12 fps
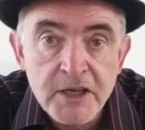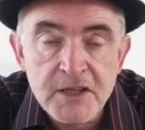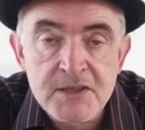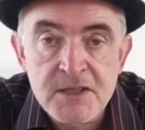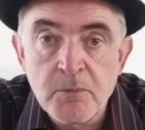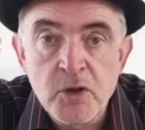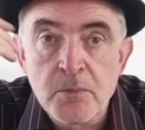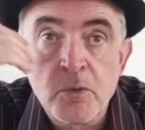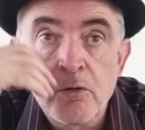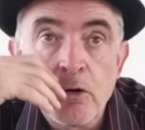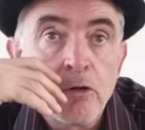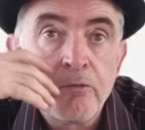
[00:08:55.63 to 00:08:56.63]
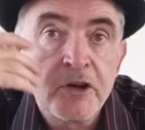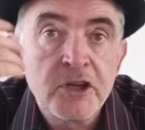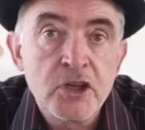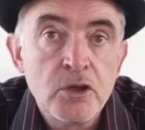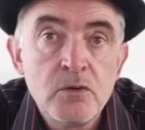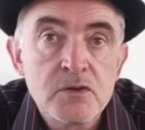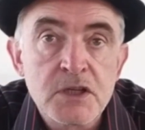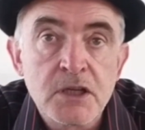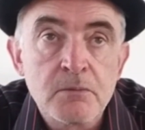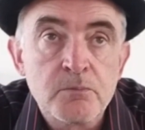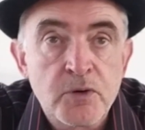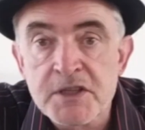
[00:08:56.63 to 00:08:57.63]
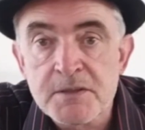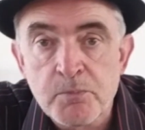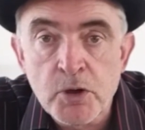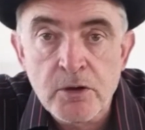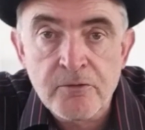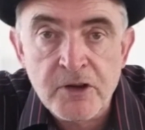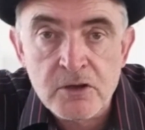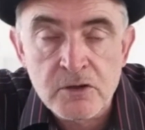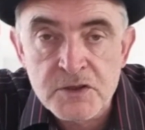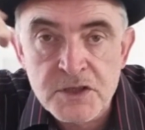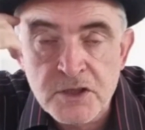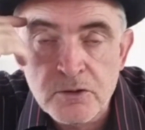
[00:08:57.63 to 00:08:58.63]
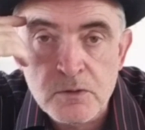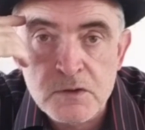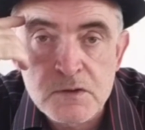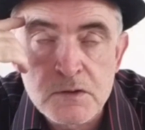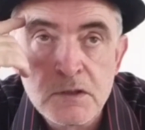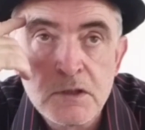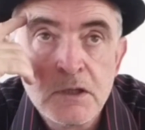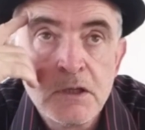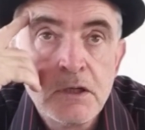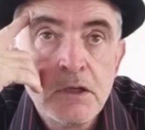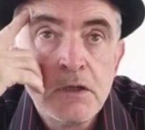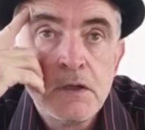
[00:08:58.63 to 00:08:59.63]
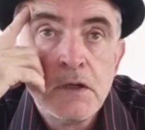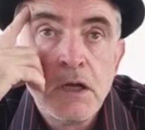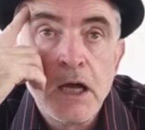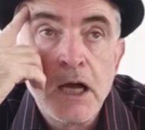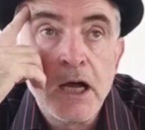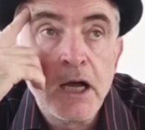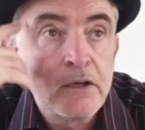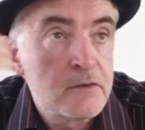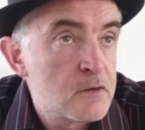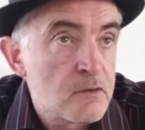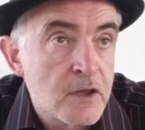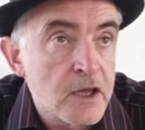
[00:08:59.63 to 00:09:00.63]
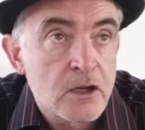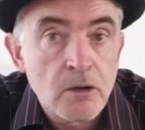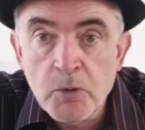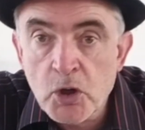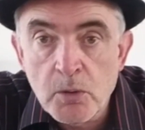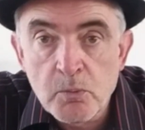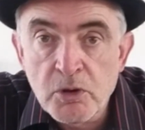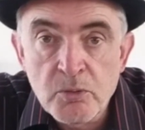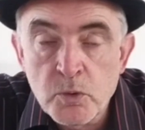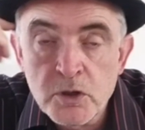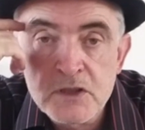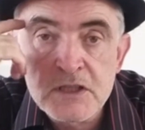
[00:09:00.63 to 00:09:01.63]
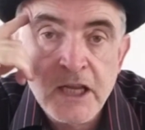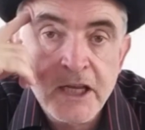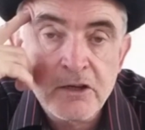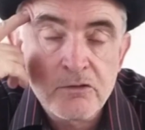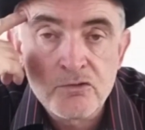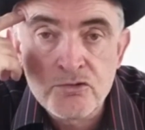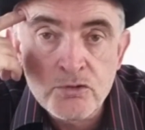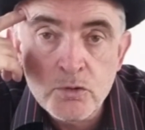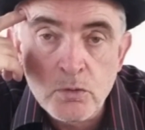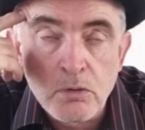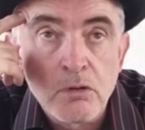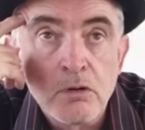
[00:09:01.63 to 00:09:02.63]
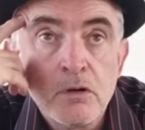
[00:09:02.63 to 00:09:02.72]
some of them are already using present perfect continuous. And they're coming up with words like drool.